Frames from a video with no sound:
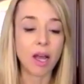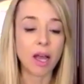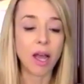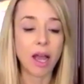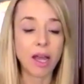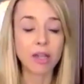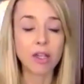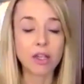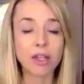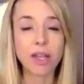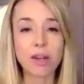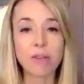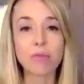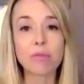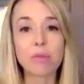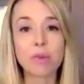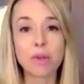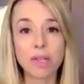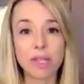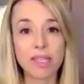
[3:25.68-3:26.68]
I could
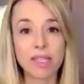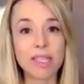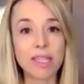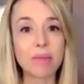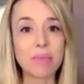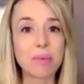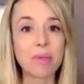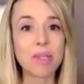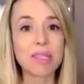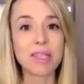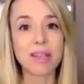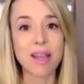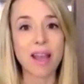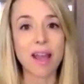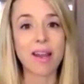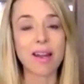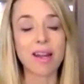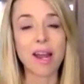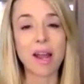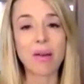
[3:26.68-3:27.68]
get really deep into
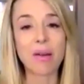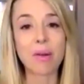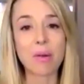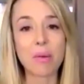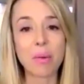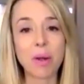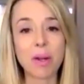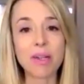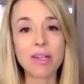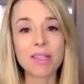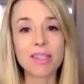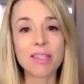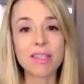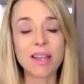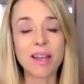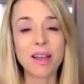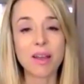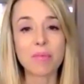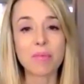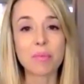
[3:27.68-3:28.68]
that and how it works.
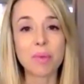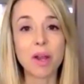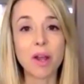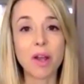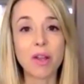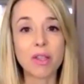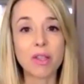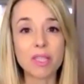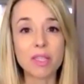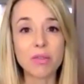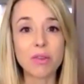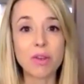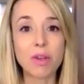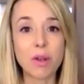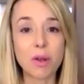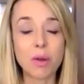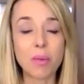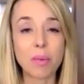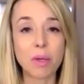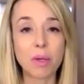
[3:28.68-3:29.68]
But on this video,
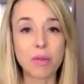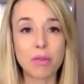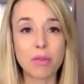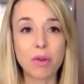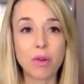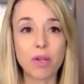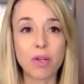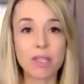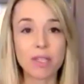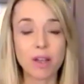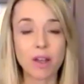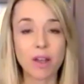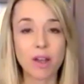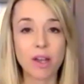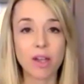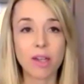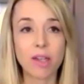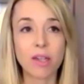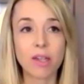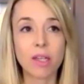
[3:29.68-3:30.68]
I'm going to focus
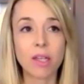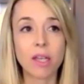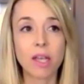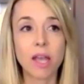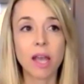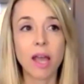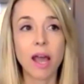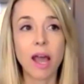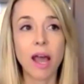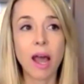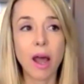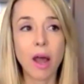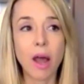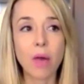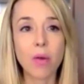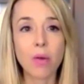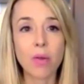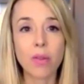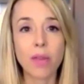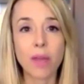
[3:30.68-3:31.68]
on
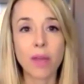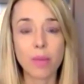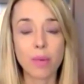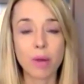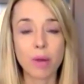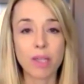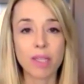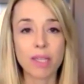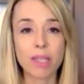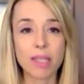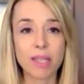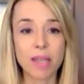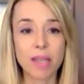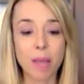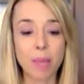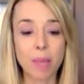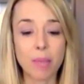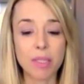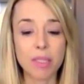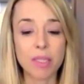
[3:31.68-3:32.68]
how that process
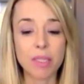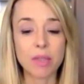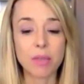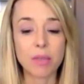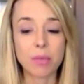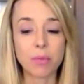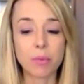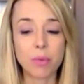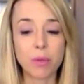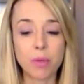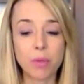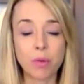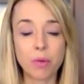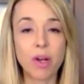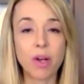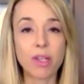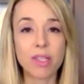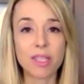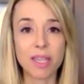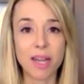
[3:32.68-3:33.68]
happens with
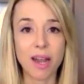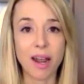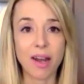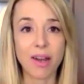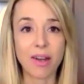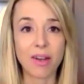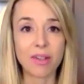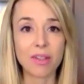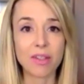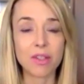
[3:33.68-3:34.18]
regards to iron.